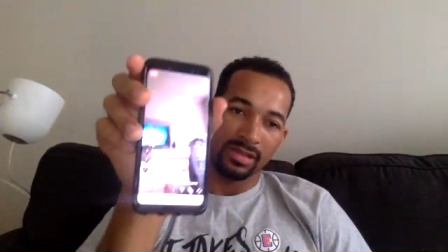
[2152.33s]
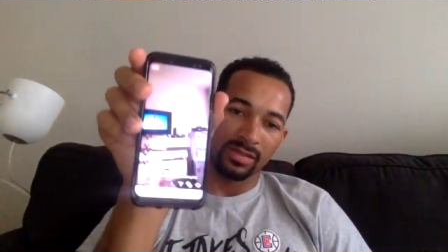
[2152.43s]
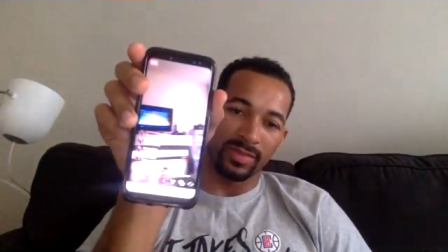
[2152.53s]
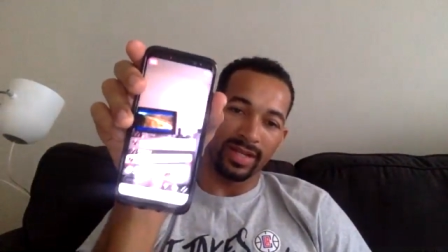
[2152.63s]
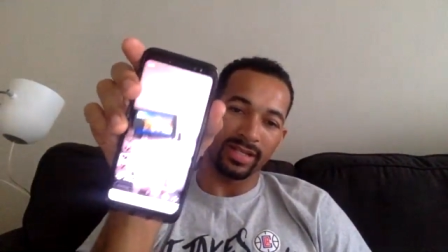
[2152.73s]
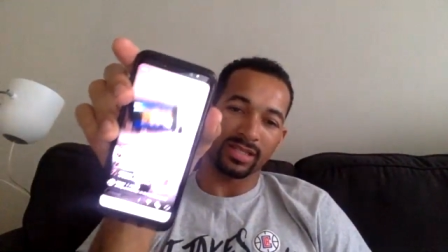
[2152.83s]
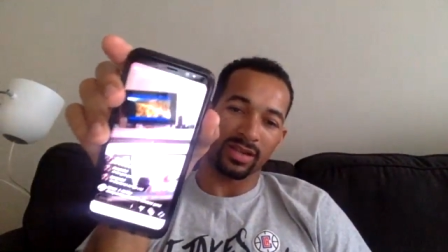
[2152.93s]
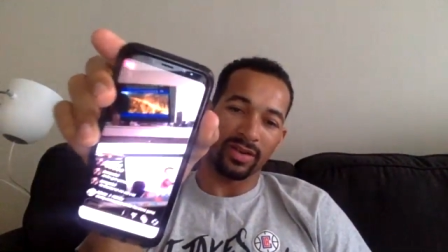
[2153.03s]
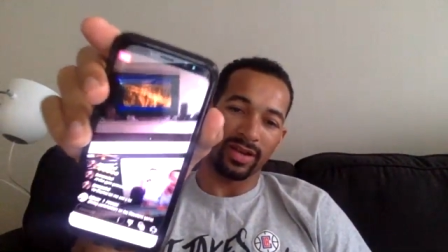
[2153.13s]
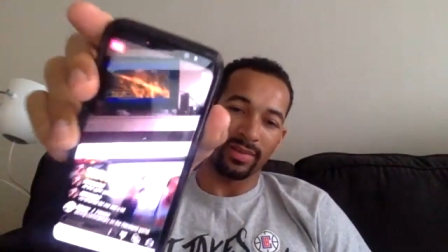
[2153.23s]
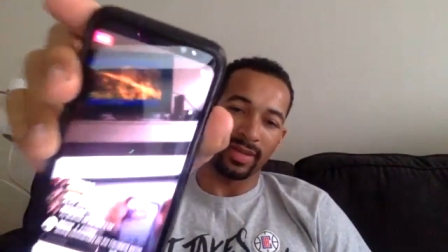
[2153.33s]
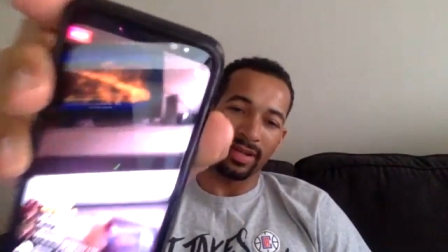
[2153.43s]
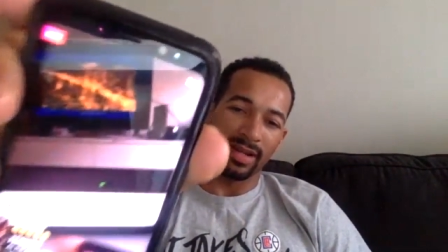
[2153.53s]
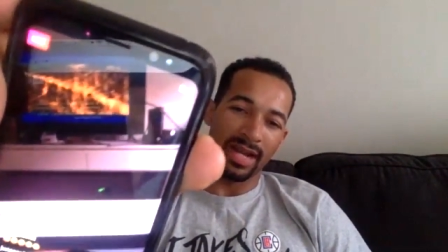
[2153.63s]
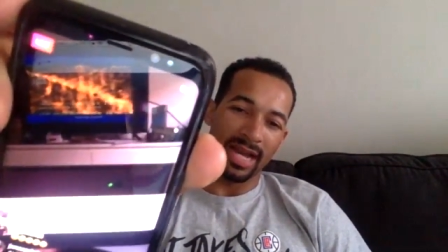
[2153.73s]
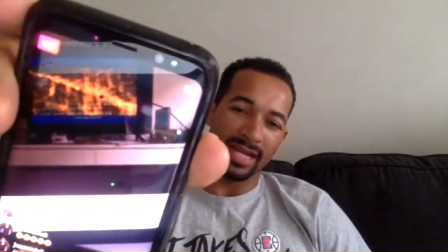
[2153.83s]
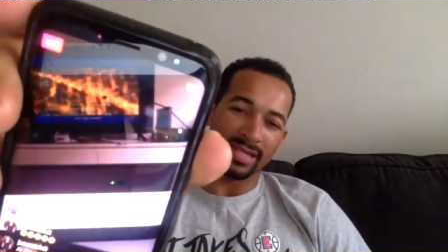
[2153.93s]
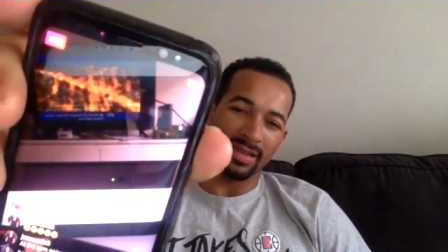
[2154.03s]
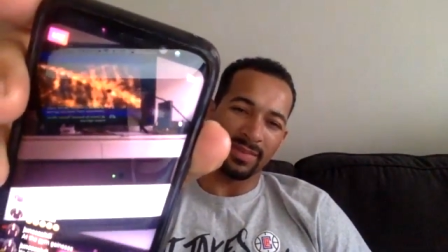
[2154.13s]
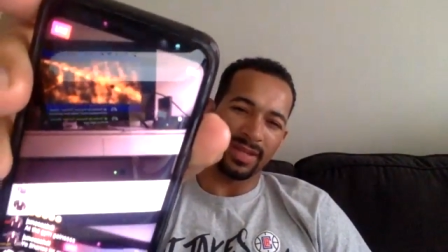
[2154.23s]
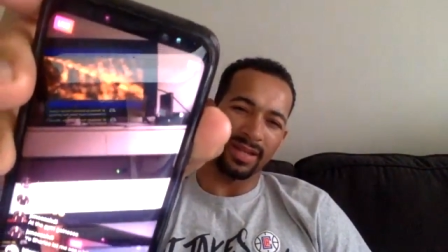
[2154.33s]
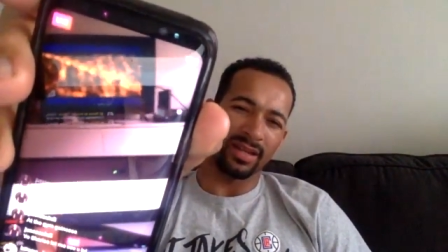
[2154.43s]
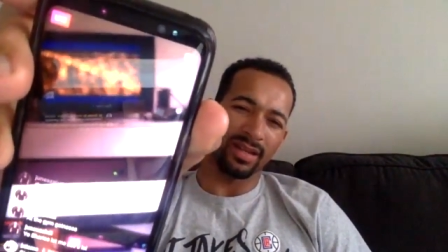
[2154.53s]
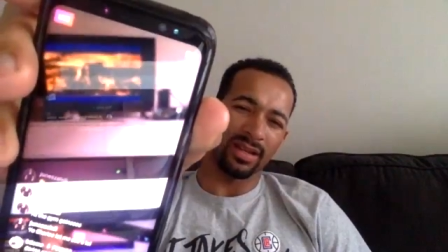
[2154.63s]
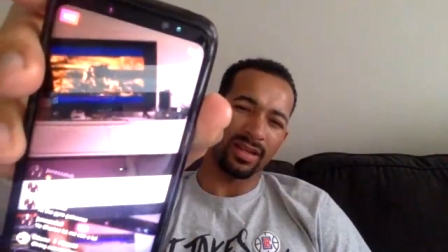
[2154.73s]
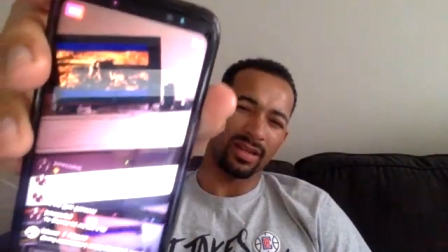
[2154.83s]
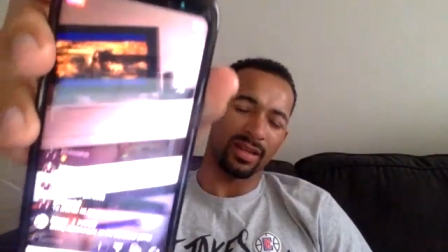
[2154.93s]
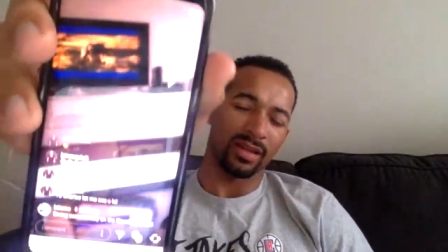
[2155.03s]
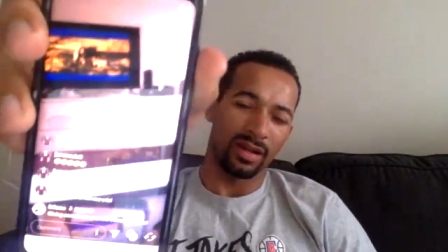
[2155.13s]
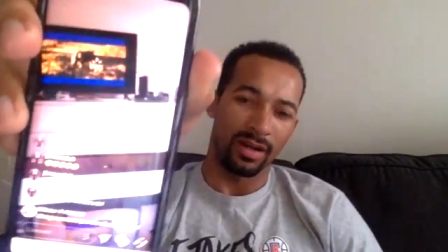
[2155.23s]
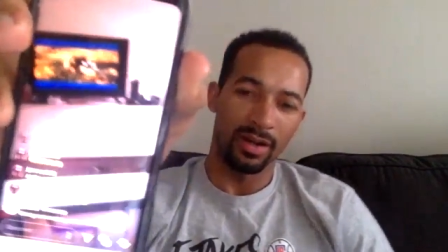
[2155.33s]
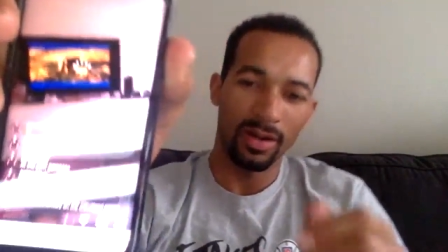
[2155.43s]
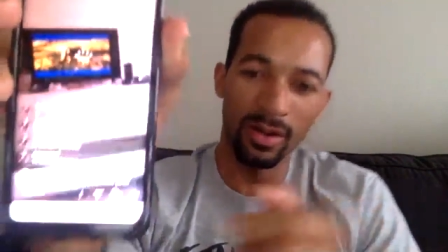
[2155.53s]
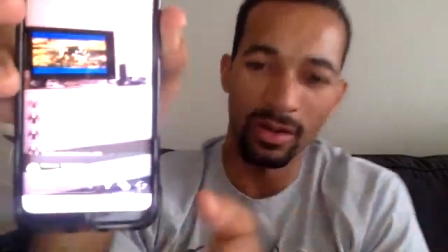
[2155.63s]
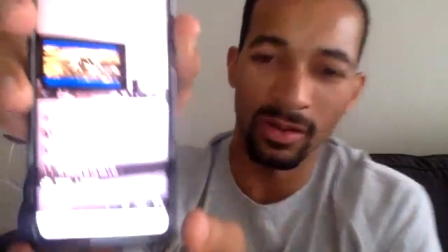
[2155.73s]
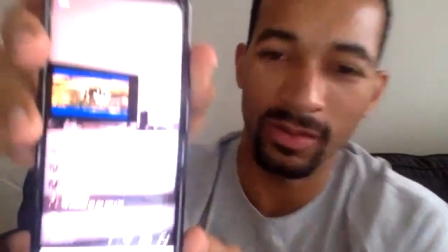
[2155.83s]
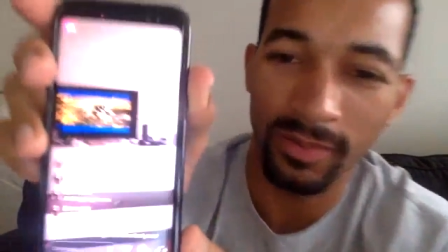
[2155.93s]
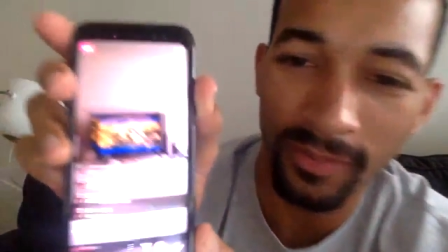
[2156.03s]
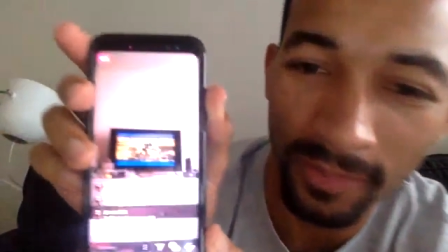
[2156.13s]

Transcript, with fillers: It's my Instagram here, guys. I'm uh oh.